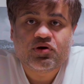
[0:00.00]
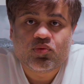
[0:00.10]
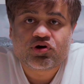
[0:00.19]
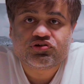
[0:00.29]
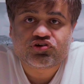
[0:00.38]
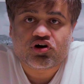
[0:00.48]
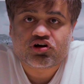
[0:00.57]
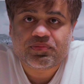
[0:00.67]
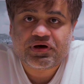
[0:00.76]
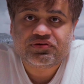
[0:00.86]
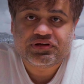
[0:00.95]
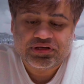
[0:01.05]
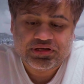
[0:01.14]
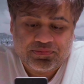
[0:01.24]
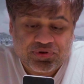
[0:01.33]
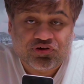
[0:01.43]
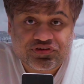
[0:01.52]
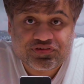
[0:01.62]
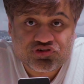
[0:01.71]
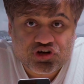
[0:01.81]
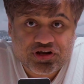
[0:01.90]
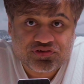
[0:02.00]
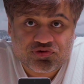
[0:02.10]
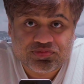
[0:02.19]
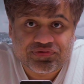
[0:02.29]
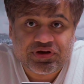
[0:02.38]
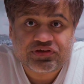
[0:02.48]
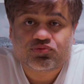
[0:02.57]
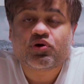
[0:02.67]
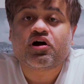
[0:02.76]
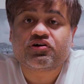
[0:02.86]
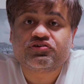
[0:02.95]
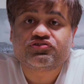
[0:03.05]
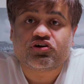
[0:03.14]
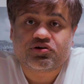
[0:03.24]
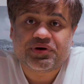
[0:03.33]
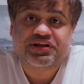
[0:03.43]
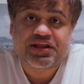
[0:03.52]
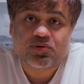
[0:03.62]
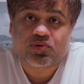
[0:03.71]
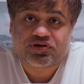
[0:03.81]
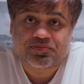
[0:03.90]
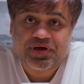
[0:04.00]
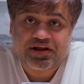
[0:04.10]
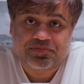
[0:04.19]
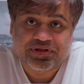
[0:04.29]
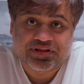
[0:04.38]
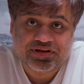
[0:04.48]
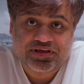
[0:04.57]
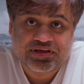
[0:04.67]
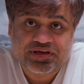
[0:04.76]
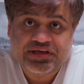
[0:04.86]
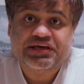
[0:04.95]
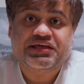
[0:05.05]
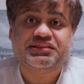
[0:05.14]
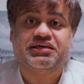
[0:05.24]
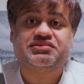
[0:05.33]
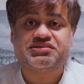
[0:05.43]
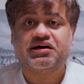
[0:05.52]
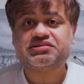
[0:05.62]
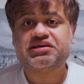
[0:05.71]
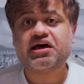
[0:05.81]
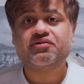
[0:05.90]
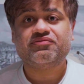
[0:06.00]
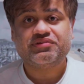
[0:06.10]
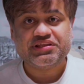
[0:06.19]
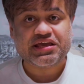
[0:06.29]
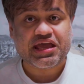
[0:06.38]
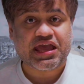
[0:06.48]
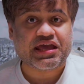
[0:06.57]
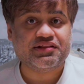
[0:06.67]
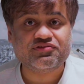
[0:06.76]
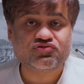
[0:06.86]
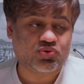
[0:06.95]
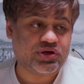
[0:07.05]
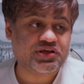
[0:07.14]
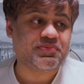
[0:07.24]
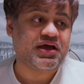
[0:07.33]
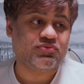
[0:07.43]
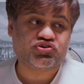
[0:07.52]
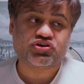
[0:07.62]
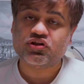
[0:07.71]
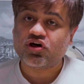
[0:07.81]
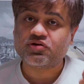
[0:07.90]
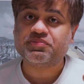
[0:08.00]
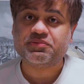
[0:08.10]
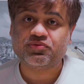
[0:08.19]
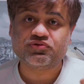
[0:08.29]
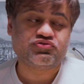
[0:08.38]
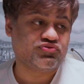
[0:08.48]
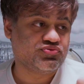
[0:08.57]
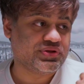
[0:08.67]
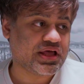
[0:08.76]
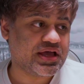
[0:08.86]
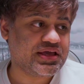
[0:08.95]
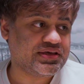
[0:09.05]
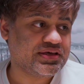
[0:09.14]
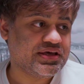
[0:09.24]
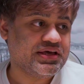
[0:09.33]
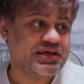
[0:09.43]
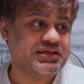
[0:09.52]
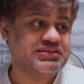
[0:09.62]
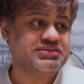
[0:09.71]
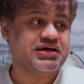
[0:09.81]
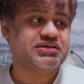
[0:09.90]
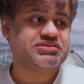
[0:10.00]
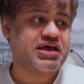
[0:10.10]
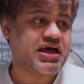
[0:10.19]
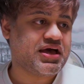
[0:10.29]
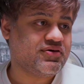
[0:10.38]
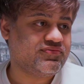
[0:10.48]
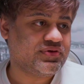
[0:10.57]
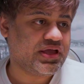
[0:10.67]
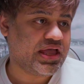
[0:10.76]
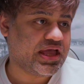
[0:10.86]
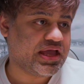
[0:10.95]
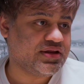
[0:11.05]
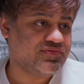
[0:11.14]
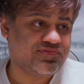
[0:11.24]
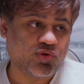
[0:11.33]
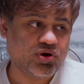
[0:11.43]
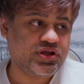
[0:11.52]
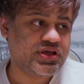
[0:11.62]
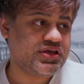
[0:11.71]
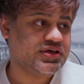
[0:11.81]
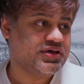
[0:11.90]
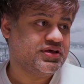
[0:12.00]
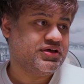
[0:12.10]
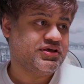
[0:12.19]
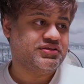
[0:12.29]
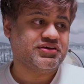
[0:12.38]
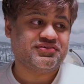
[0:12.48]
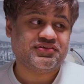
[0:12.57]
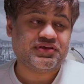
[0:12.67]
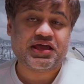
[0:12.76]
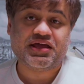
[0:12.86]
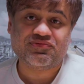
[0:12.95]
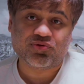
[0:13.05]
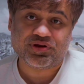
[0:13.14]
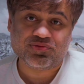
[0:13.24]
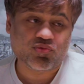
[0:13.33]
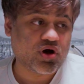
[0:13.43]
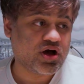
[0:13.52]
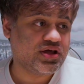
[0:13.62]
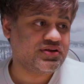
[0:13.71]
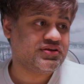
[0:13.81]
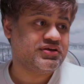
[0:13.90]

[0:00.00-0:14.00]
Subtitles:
we're going to talk about, because this is a Chinese ROM device, we are going to talk about network compatibility. This does have the N20 band, which a lot of people do like. It does have N40. It does have N41.